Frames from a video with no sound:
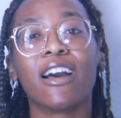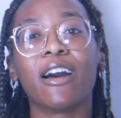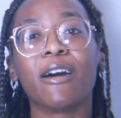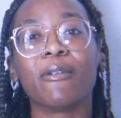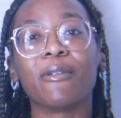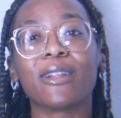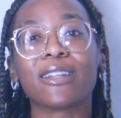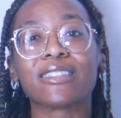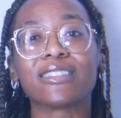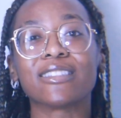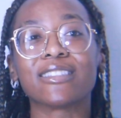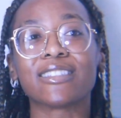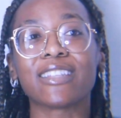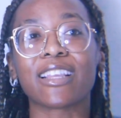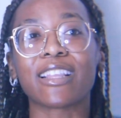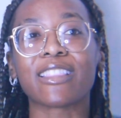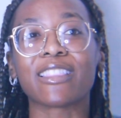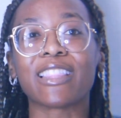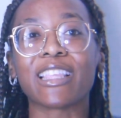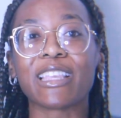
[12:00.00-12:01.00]
I would like to
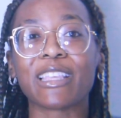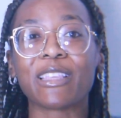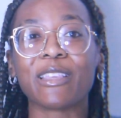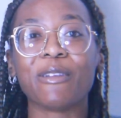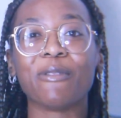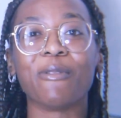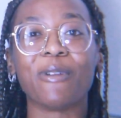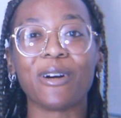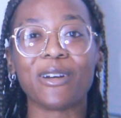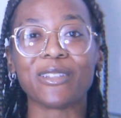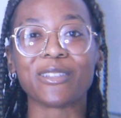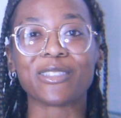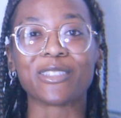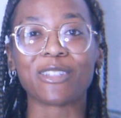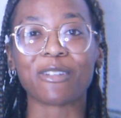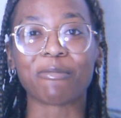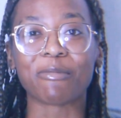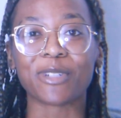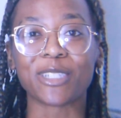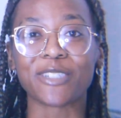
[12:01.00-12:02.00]
say thank you all
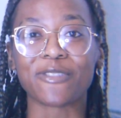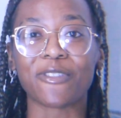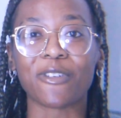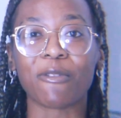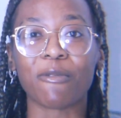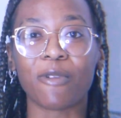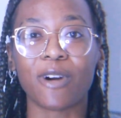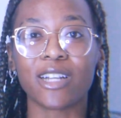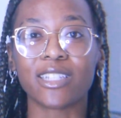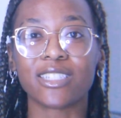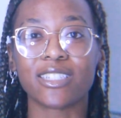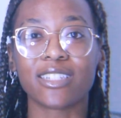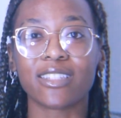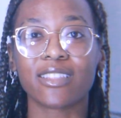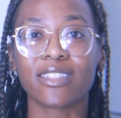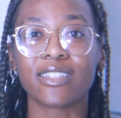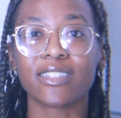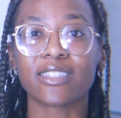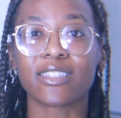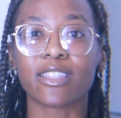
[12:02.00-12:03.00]
so much for watching
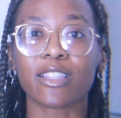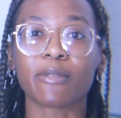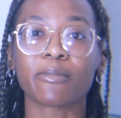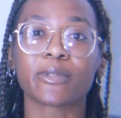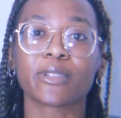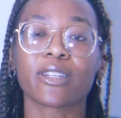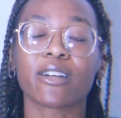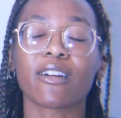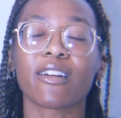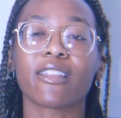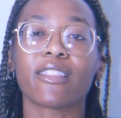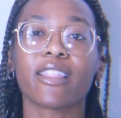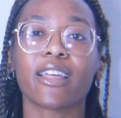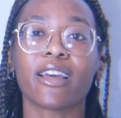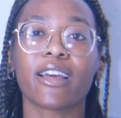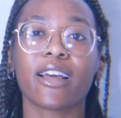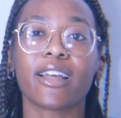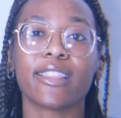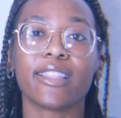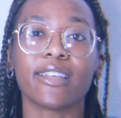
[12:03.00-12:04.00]
this, and I'm sorry
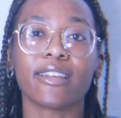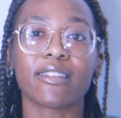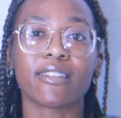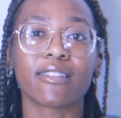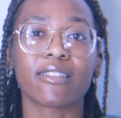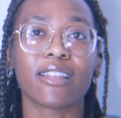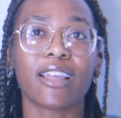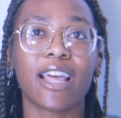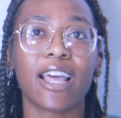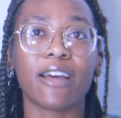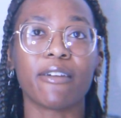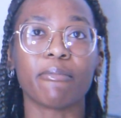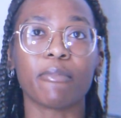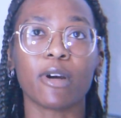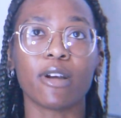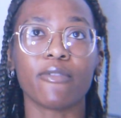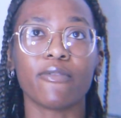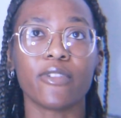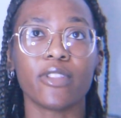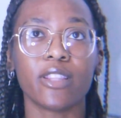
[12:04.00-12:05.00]
that I didn't have
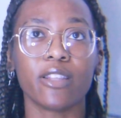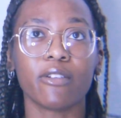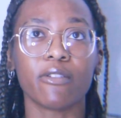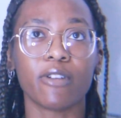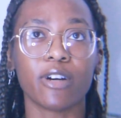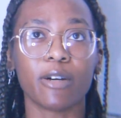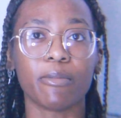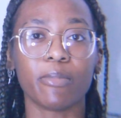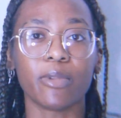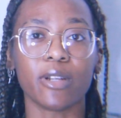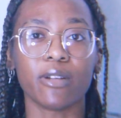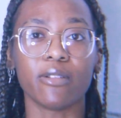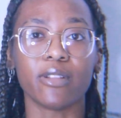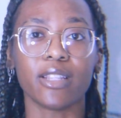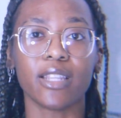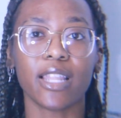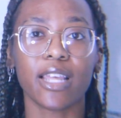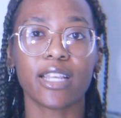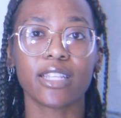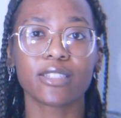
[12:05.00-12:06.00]
my video
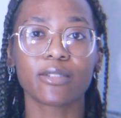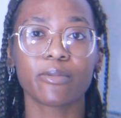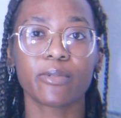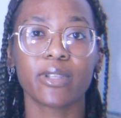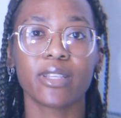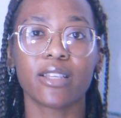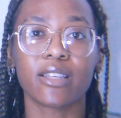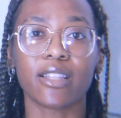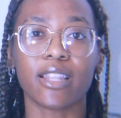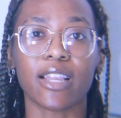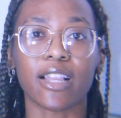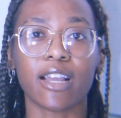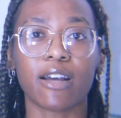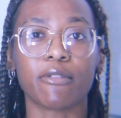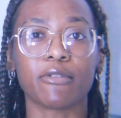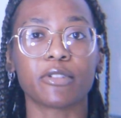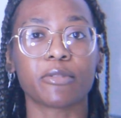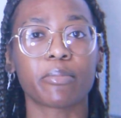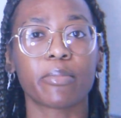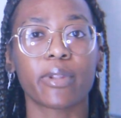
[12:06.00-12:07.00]
uploaded last week like
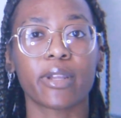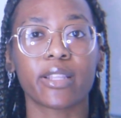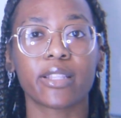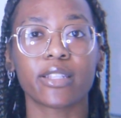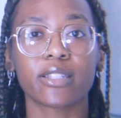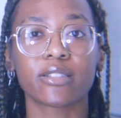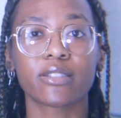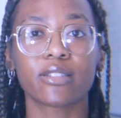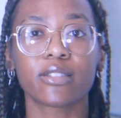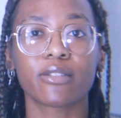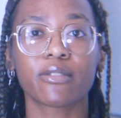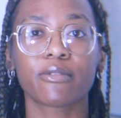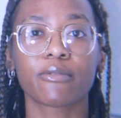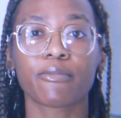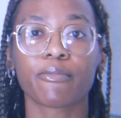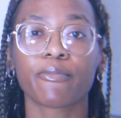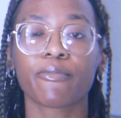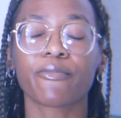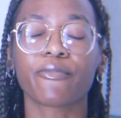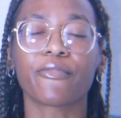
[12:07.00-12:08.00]
I was planning
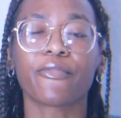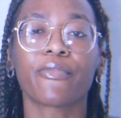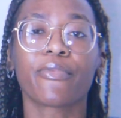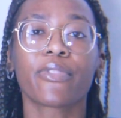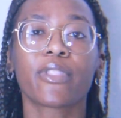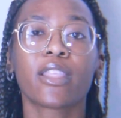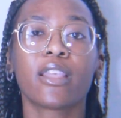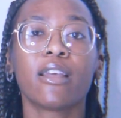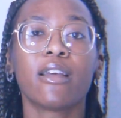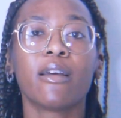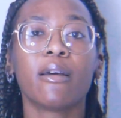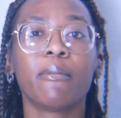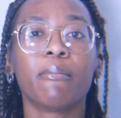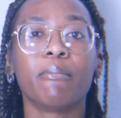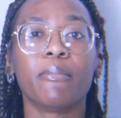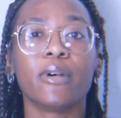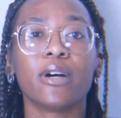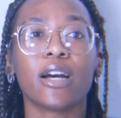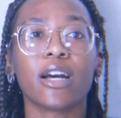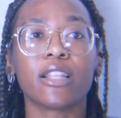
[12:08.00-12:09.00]
to.
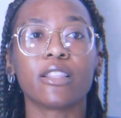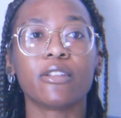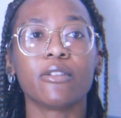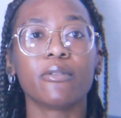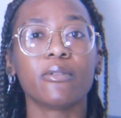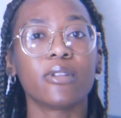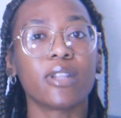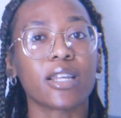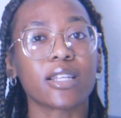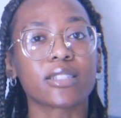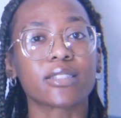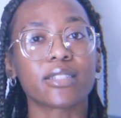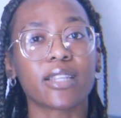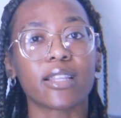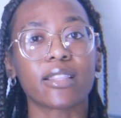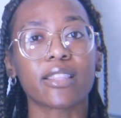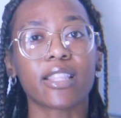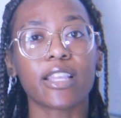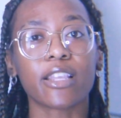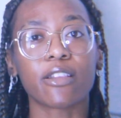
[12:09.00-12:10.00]
But I would like to
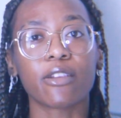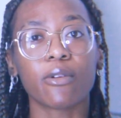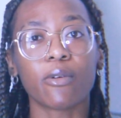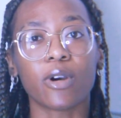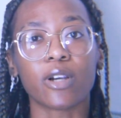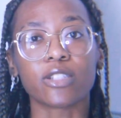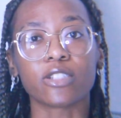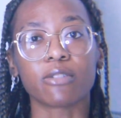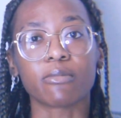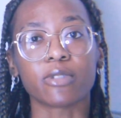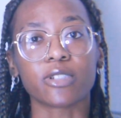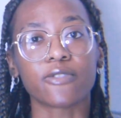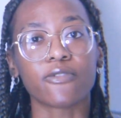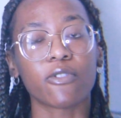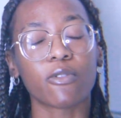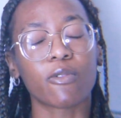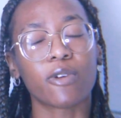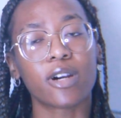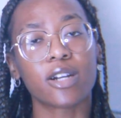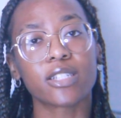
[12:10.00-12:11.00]
say thank you all so much
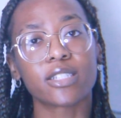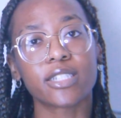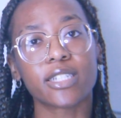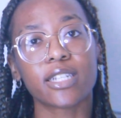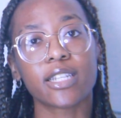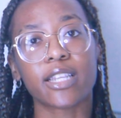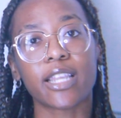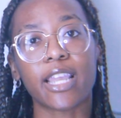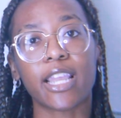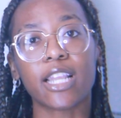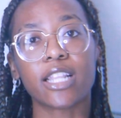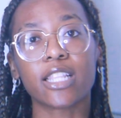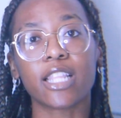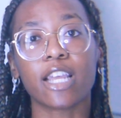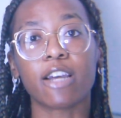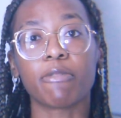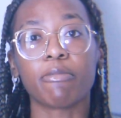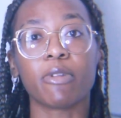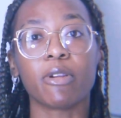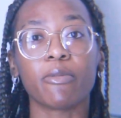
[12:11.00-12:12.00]
for watching and
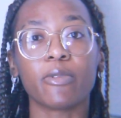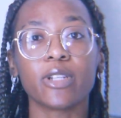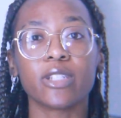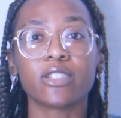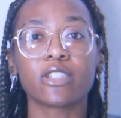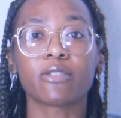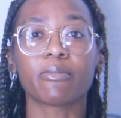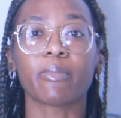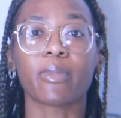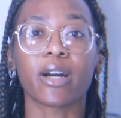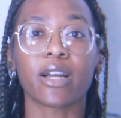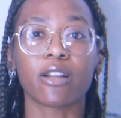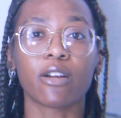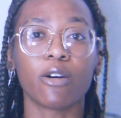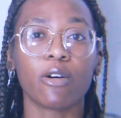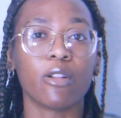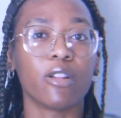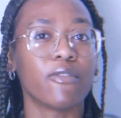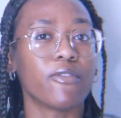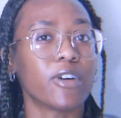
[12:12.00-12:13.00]
helping reach my
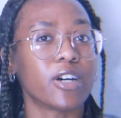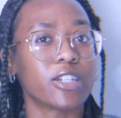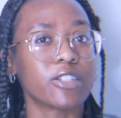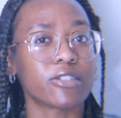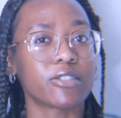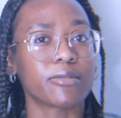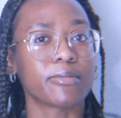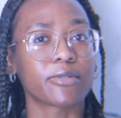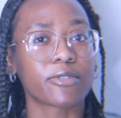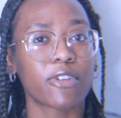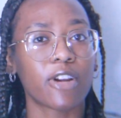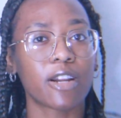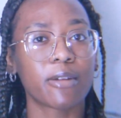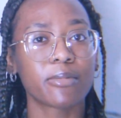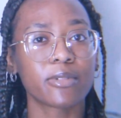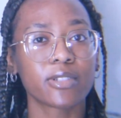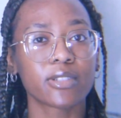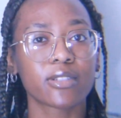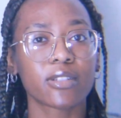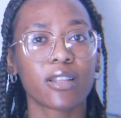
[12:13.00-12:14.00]
goal of 100
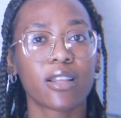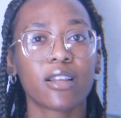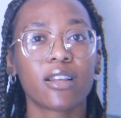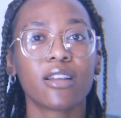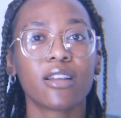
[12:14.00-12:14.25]
subscribers.